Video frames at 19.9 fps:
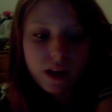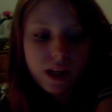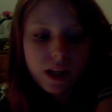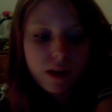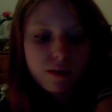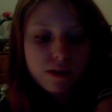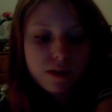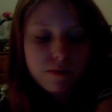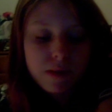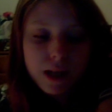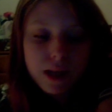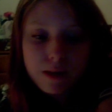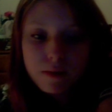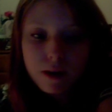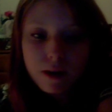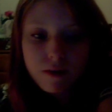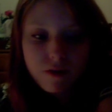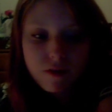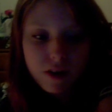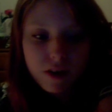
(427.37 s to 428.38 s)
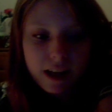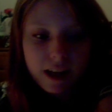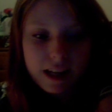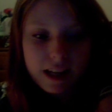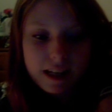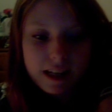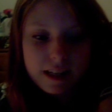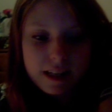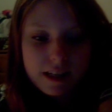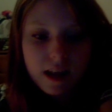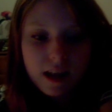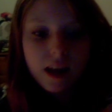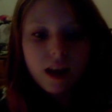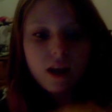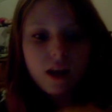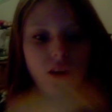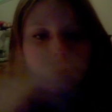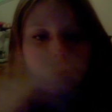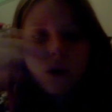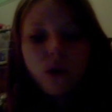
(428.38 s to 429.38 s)
It was me and my friend
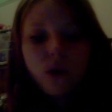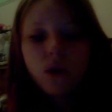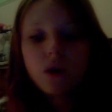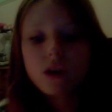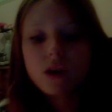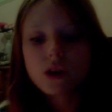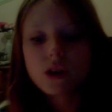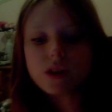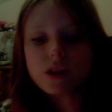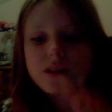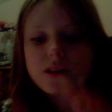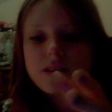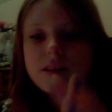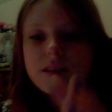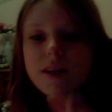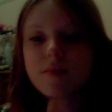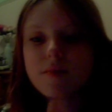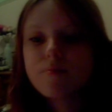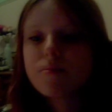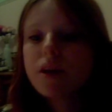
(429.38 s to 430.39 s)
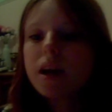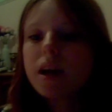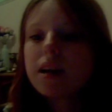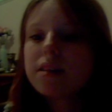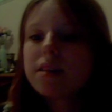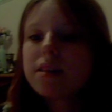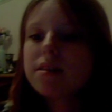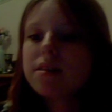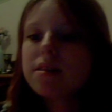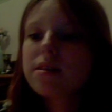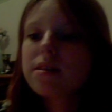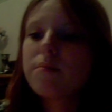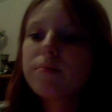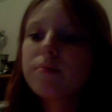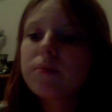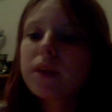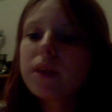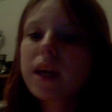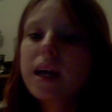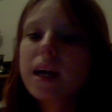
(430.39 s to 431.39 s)
on a tree stump, had some
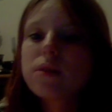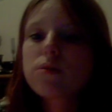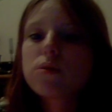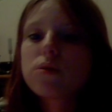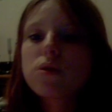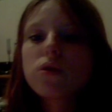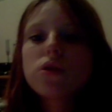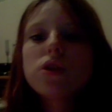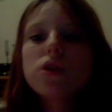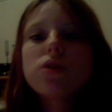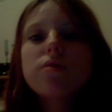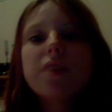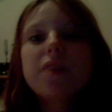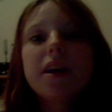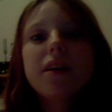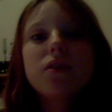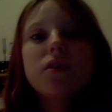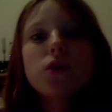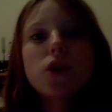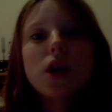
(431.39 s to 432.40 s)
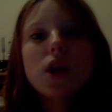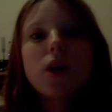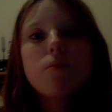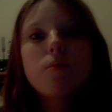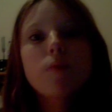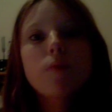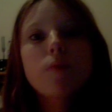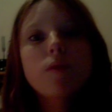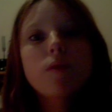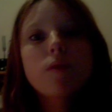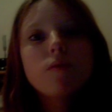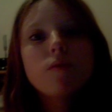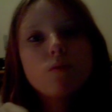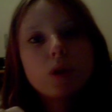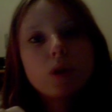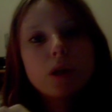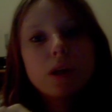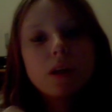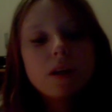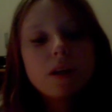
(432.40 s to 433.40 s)
candles dotted around, and
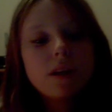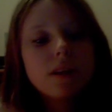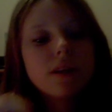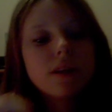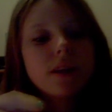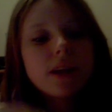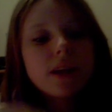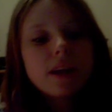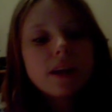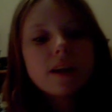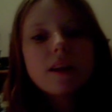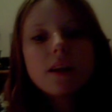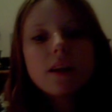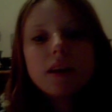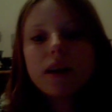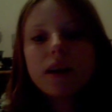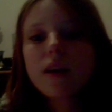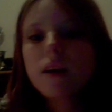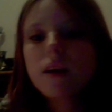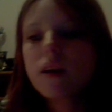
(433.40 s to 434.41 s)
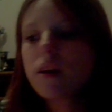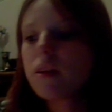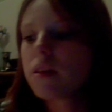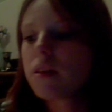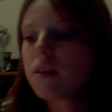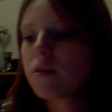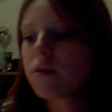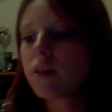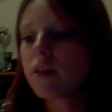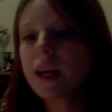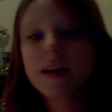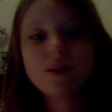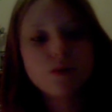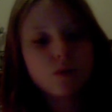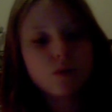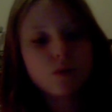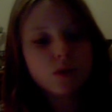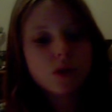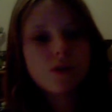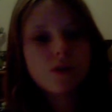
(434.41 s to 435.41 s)
we lit 3
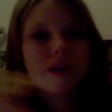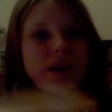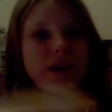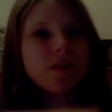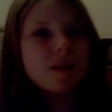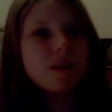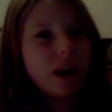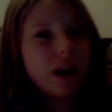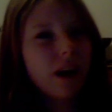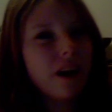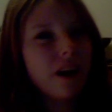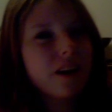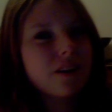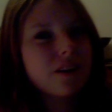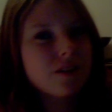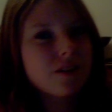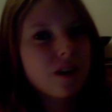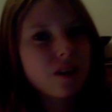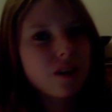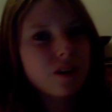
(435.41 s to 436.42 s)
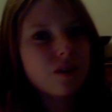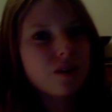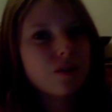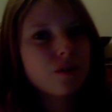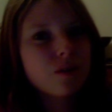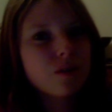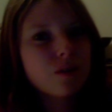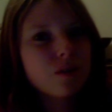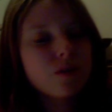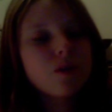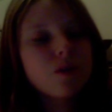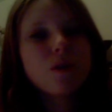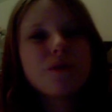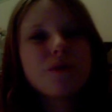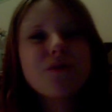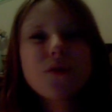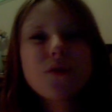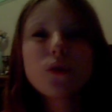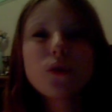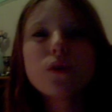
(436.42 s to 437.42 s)
candles around like a kind of circle, not
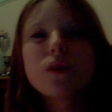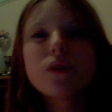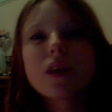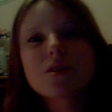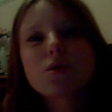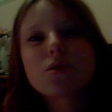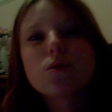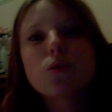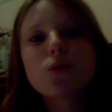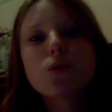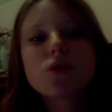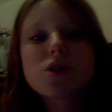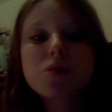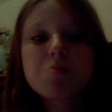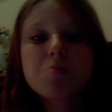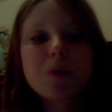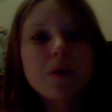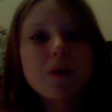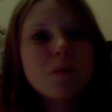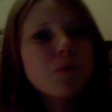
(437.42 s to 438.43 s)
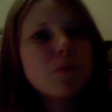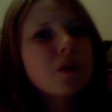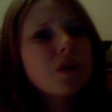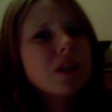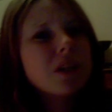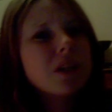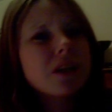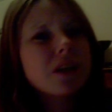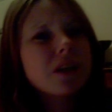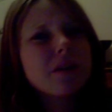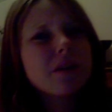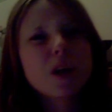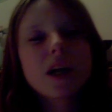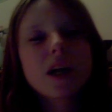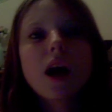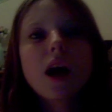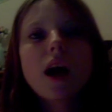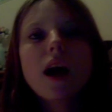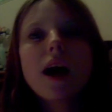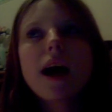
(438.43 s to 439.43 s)
4 as the quarters, but we did 3,
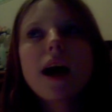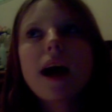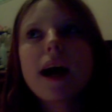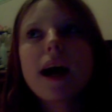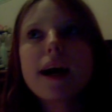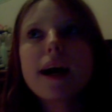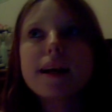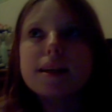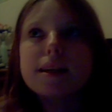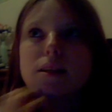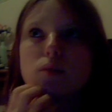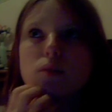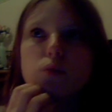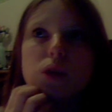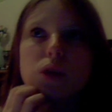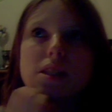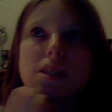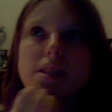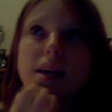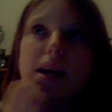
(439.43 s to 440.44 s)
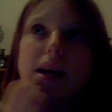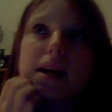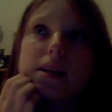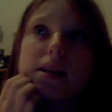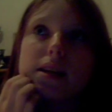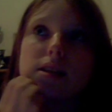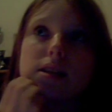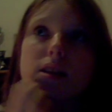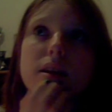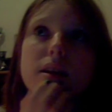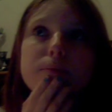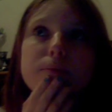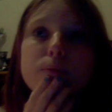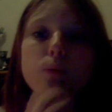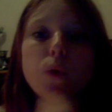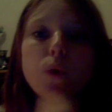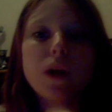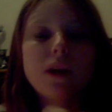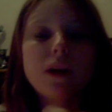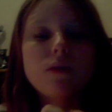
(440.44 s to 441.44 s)
and we said,
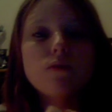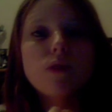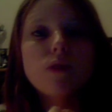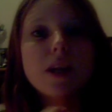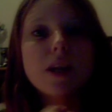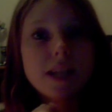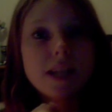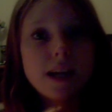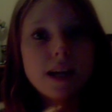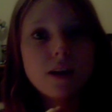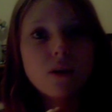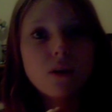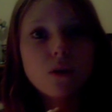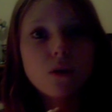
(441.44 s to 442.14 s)
we read out